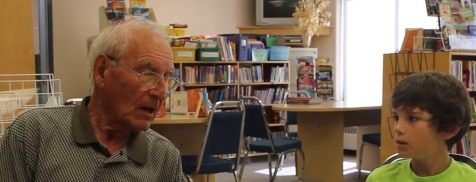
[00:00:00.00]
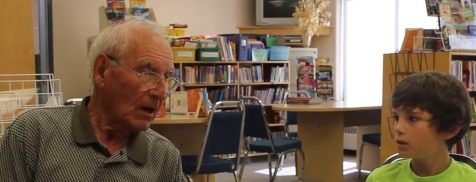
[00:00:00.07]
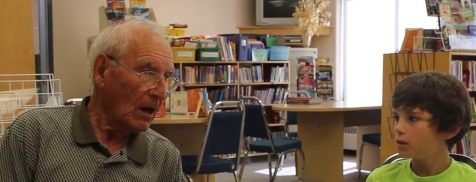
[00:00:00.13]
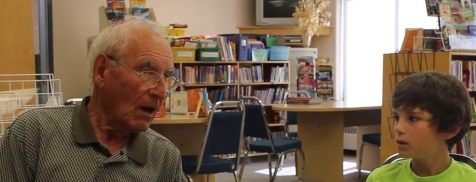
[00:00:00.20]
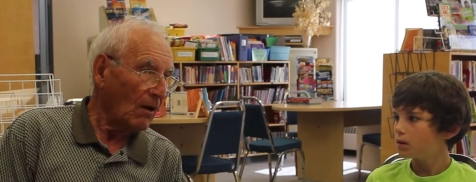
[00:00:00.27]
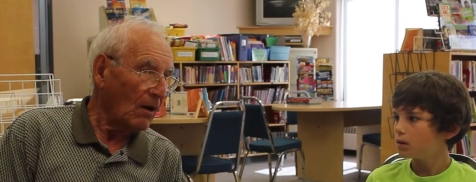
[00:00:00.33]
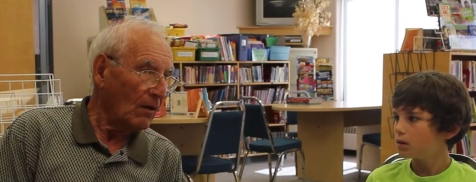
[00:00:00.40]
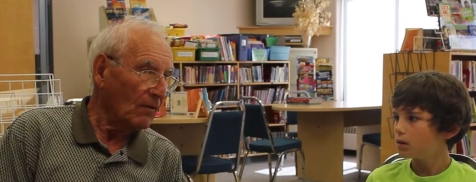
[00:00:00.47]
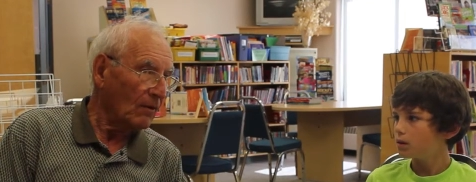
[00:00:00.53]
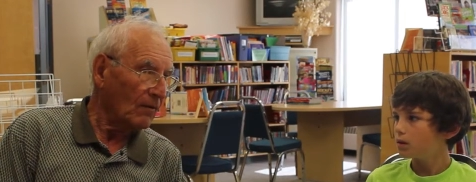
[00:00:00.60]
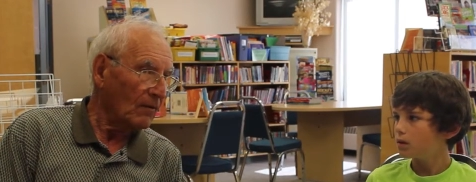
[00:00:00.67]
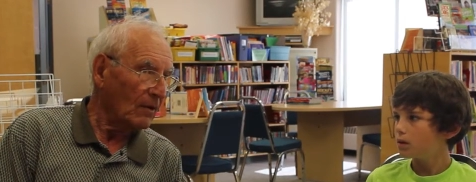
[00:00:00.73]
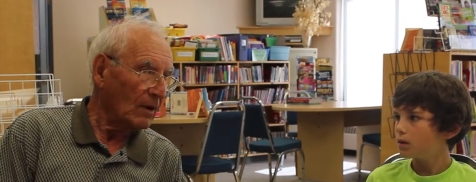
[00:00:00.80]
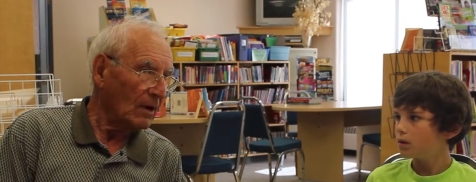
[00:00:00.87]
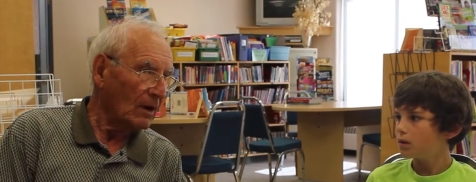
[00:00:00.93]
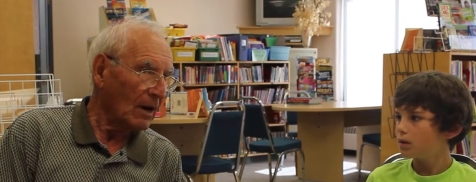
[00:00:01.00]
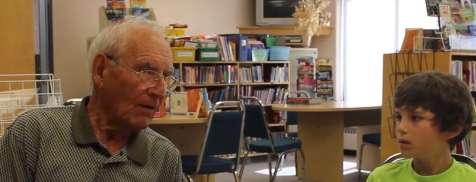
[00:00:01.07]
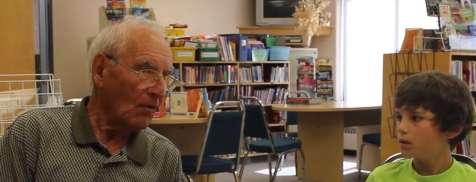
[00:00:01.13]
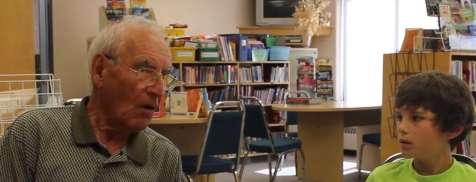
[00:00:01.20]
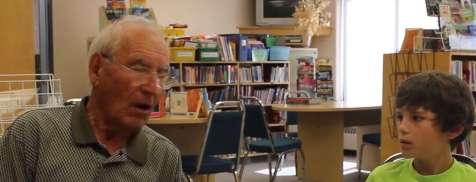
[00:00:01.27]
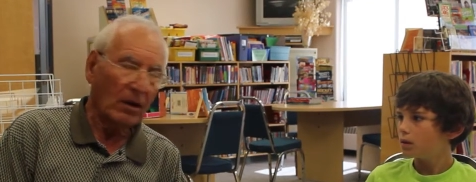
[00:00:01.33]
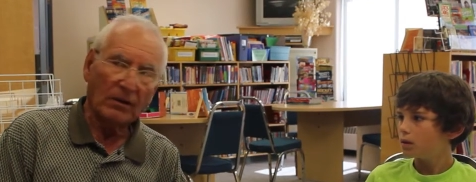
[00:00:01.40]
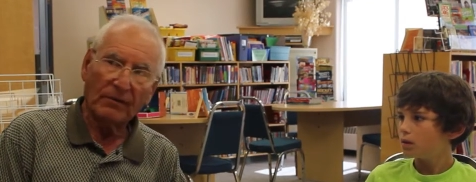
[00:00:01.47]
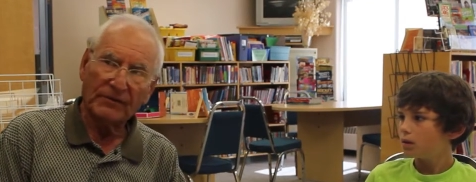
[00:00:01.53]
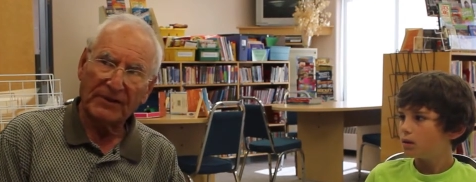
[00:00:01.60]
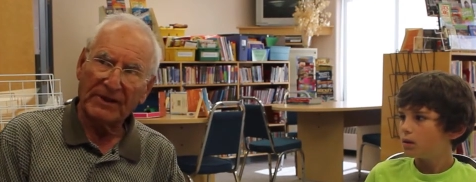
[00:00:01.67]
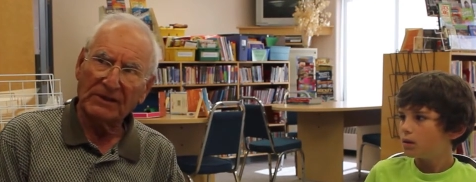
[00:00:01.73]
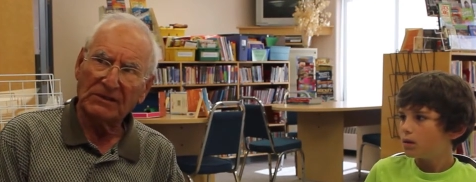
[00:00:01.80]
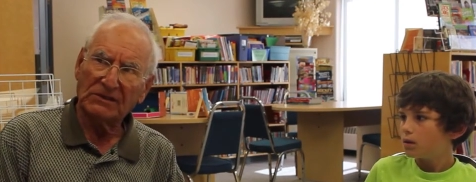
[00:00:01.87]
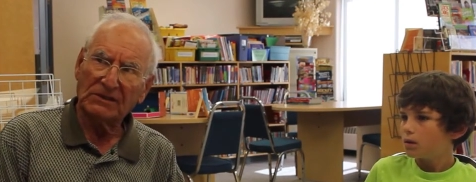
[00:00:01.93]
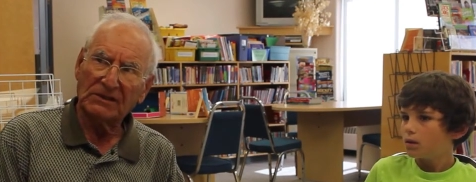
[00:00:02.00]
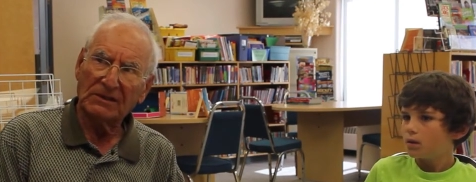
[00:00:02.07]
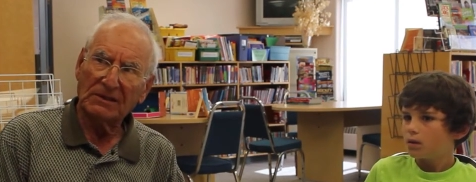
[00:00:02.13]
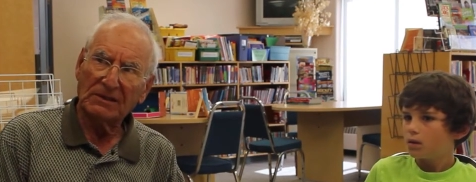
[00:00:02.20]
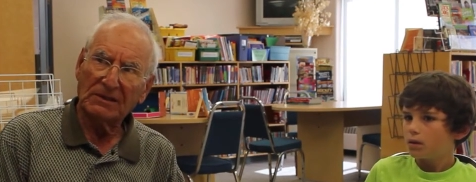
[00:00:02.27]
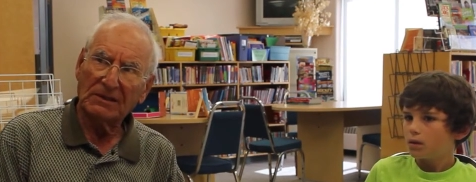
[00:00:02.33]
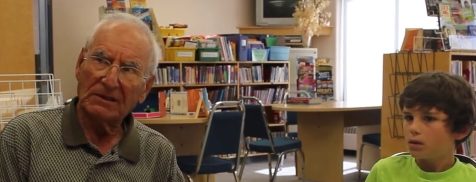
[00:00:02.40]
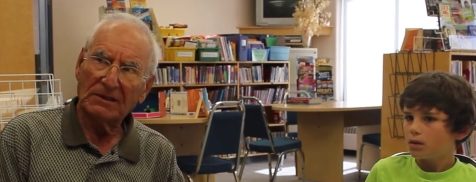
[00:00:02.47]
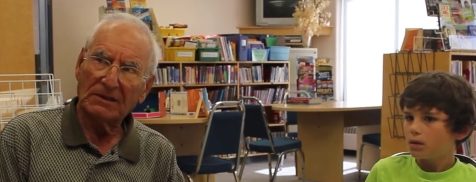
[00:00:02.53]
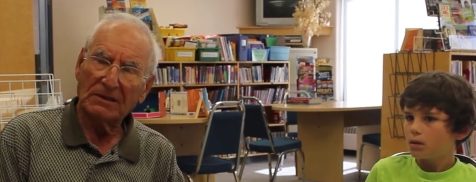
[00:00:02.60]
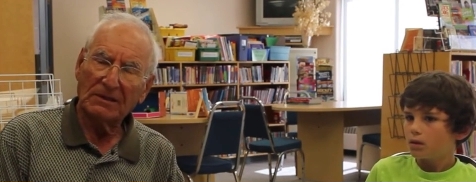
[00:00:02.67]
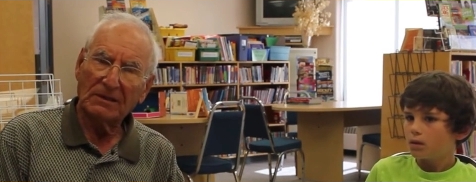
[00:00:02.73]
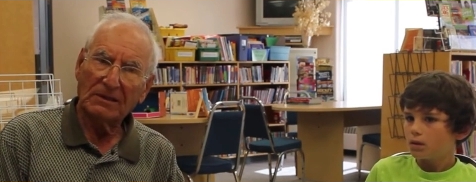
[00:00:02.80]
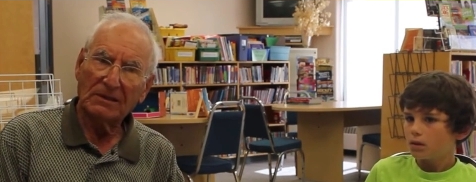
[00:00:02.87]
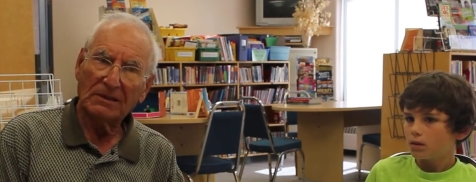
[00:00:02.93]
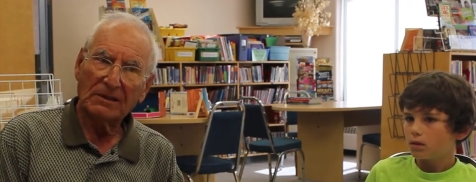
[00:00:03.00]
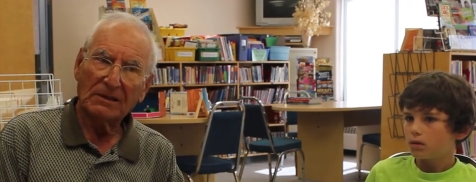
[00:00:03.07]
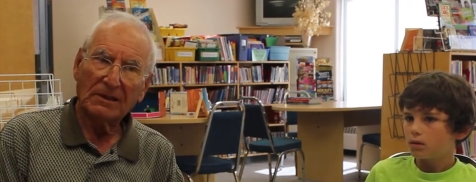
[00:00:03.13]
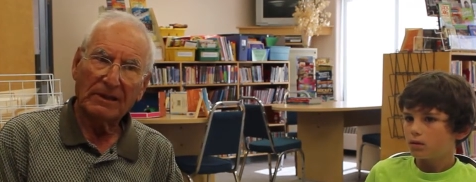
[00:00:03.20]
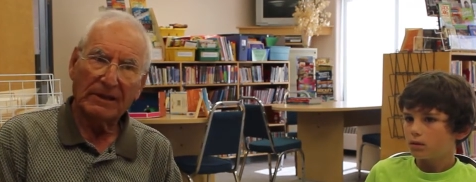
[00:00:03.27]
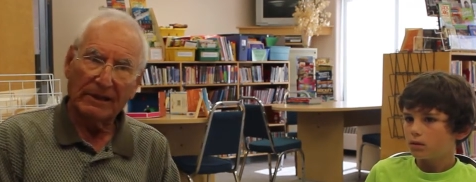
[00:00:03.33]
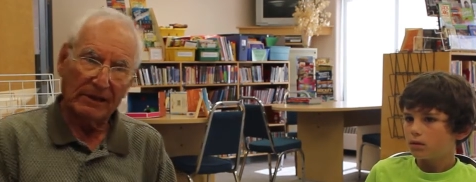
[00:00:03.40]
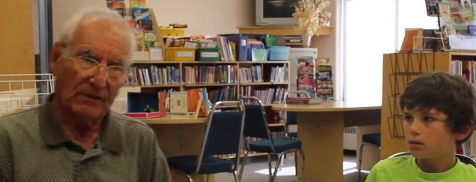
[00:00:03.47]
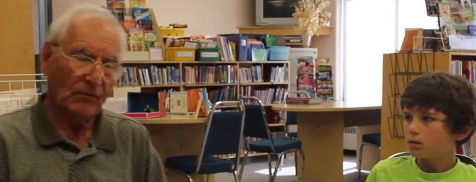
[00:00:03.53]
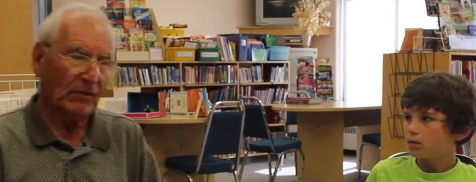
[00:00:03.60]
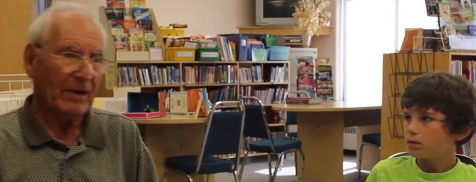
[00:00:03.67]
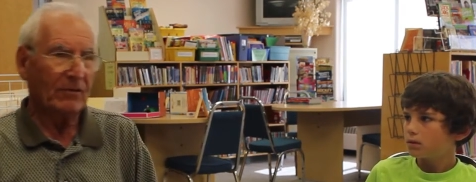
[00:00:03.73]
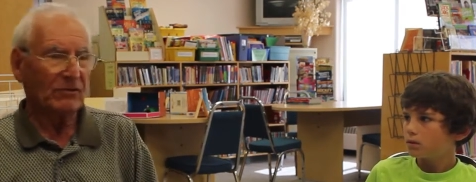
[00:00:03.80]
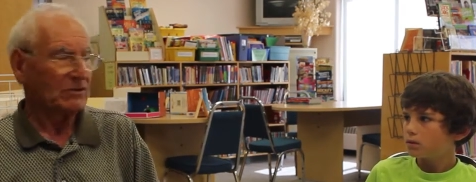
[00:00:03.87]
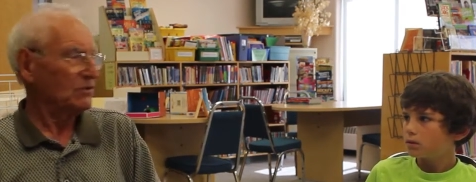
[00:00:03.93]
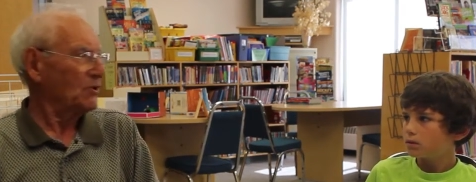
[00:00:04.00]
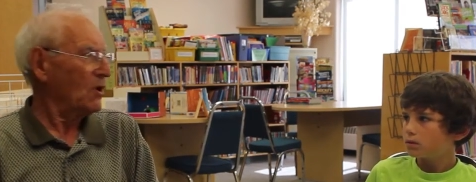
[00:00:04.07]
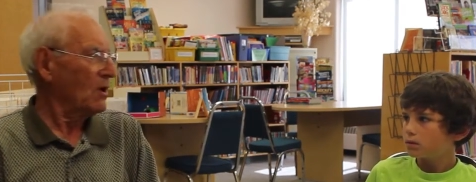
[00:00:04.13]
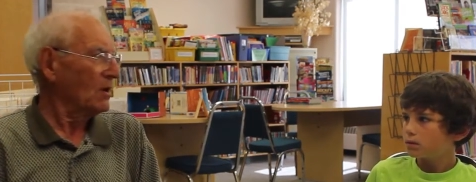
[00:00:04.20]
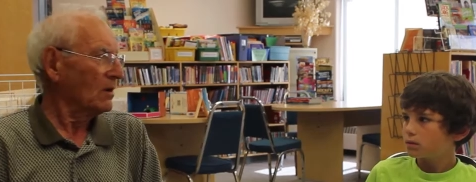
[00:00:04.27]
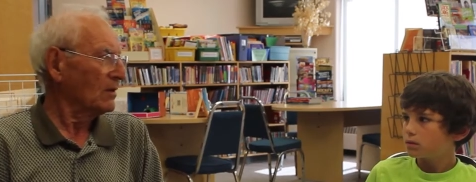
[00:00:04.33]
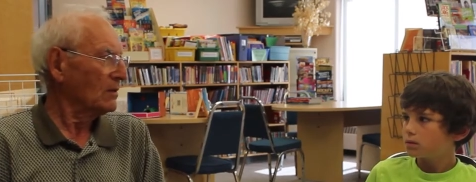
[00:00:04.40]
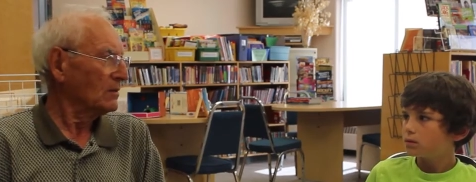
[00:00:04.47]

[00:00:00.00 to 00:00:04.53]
Speaker 1: Oh, of all the things, when I was young,